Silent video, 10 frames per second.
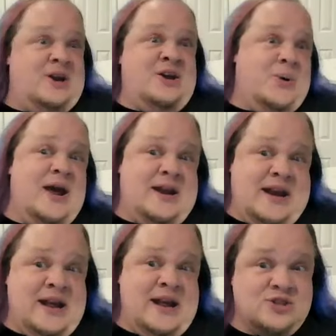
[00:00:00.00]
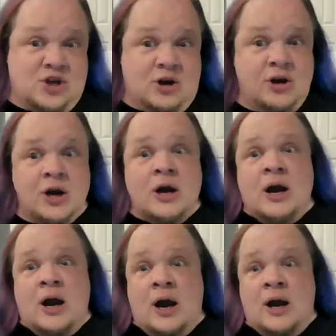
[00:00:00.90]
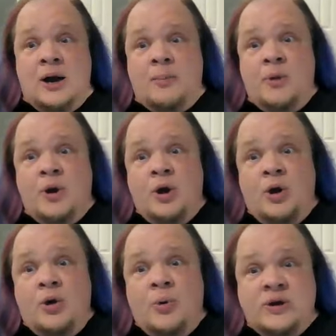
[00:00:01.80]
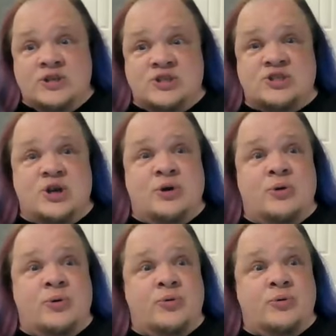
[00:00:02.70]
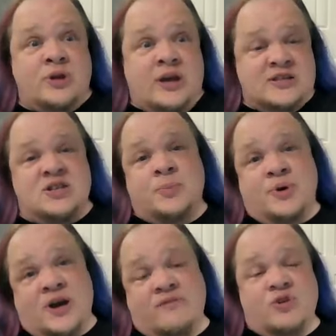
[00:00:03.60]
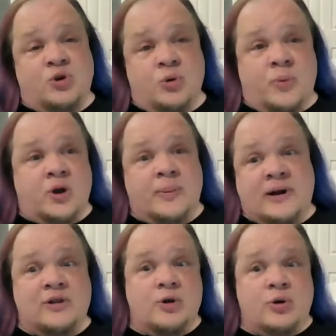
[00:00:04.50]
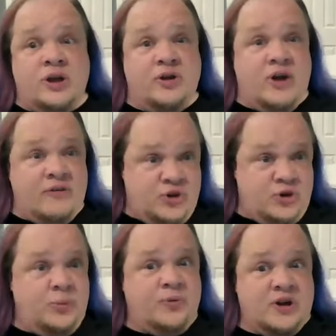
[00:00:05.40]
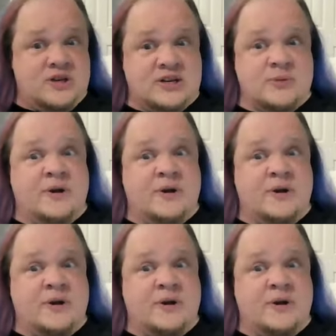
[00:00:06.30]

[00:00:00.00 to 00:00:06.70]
going to go ahead and answer, which is, so the kids in the book have to do a book about a local hero, have to do a project